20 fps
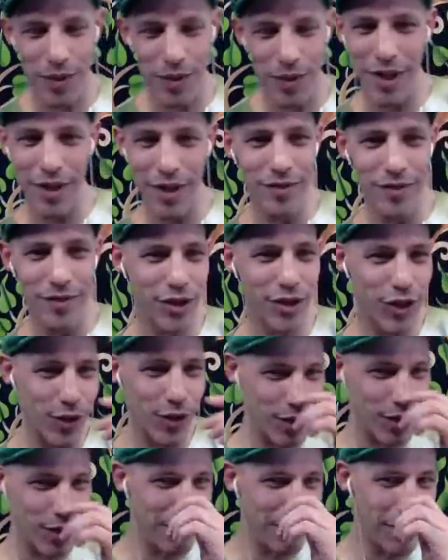they're
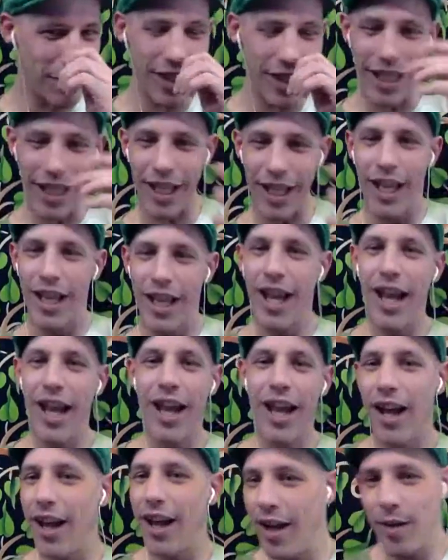shooting a bullet. Like,
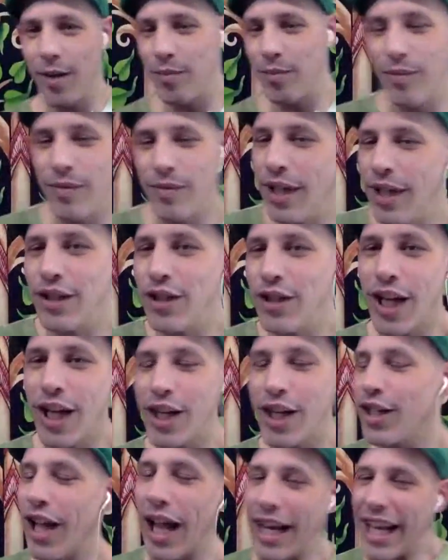you
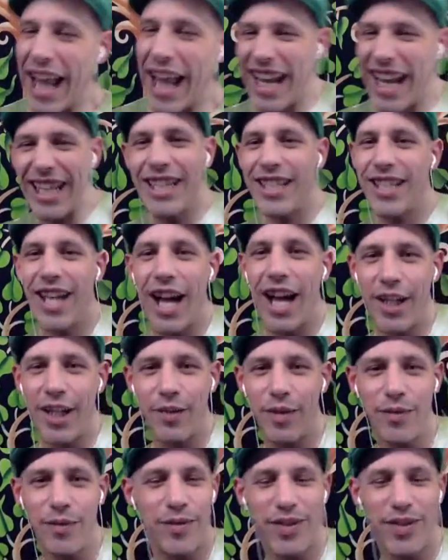gotta, and any kind
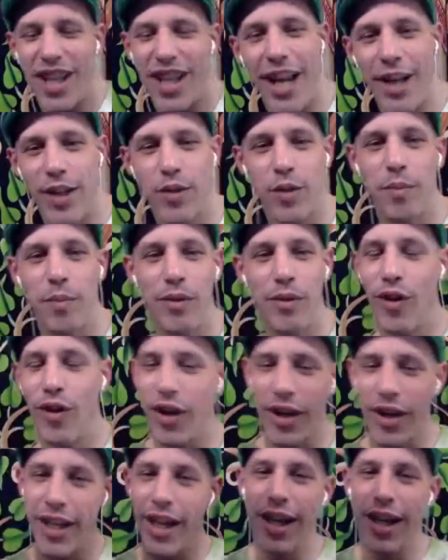of science would be wrong.
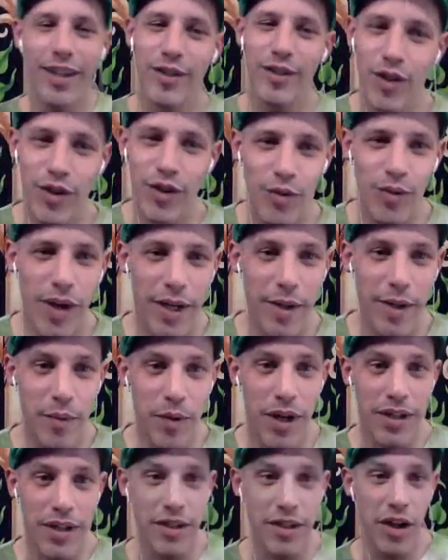Yeah, just a random
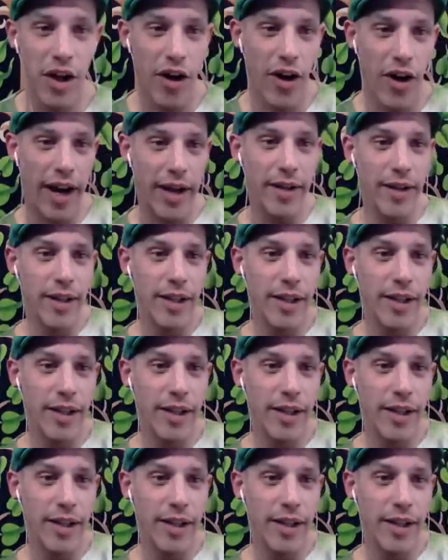question. All right.